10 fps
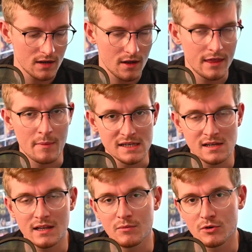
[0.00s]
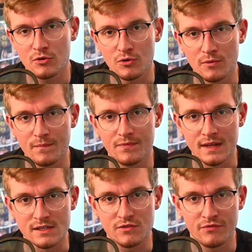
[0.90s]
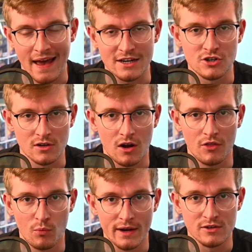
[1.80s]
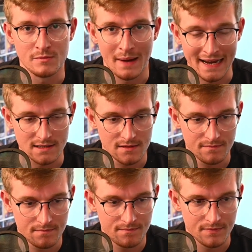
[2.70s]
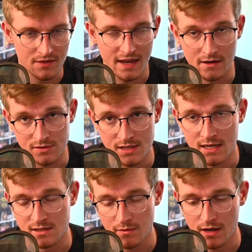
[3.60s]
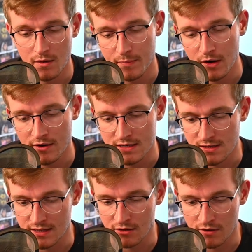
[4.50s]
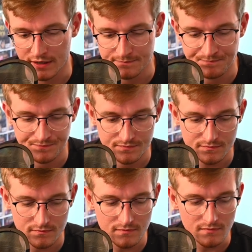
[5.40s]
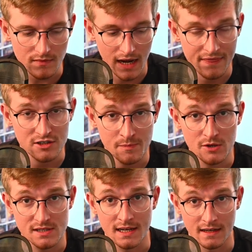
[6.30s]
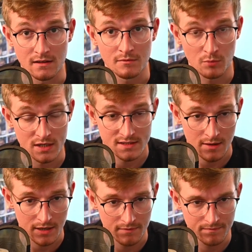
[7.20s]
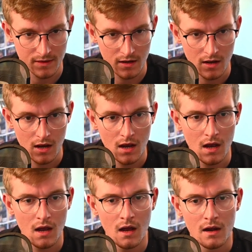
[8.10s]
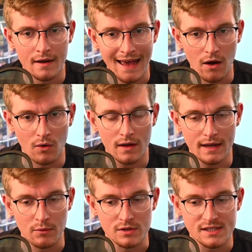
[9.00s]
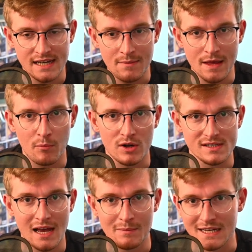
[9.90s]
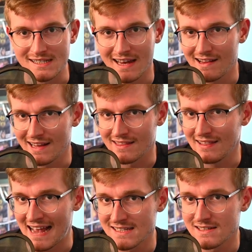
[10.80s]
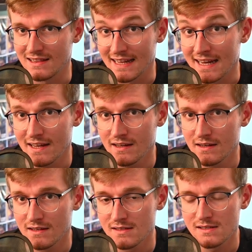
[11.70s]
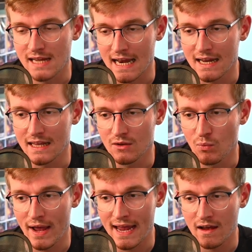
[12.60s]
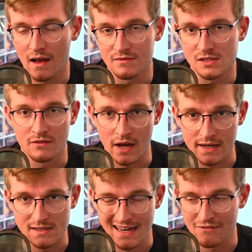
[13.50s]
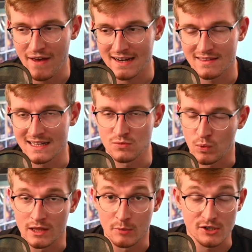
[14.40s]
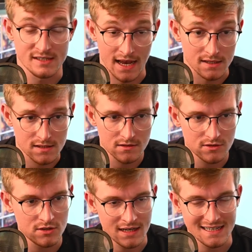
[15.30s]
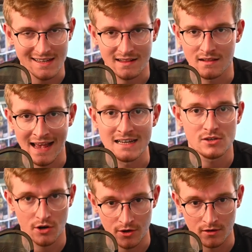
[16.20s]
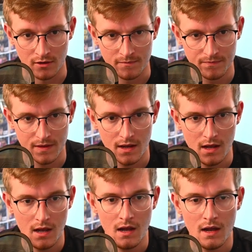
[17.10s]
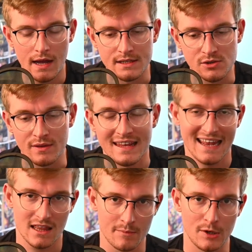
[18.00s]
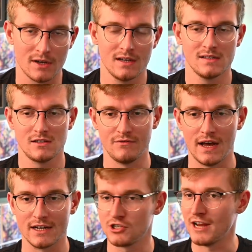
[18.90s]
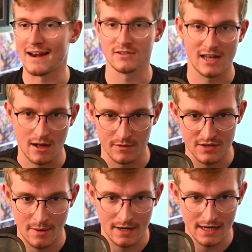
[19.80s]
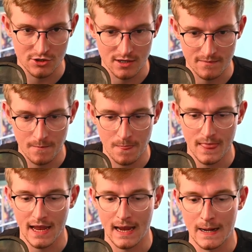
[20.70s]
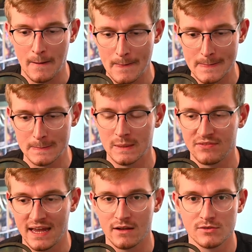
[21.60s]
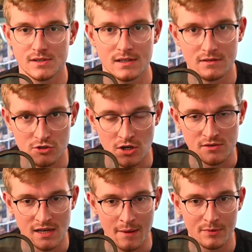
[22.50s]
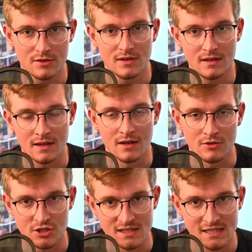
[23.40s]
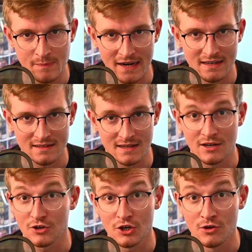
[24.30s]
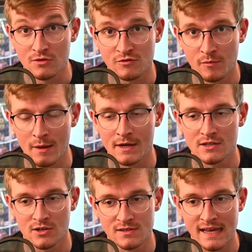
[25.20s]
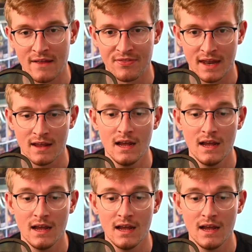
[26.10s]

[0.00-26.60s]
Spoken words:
they basically recruit this faction called the Widow's Bite. Nathanos does. Apari is the leader of it. And they're supposed to kill Bwonsamdi. Now, it would seem that Bwonsamdi is kind of like the last link standing in the way of Sylvanas. In fact, that's what the book says. He's like the last hurdle. And so at the end of the book, Sylvanas shatters the Helm of Domination, and Nathanos shows up. You know, she's expecting to hear good news from him, and it turns out that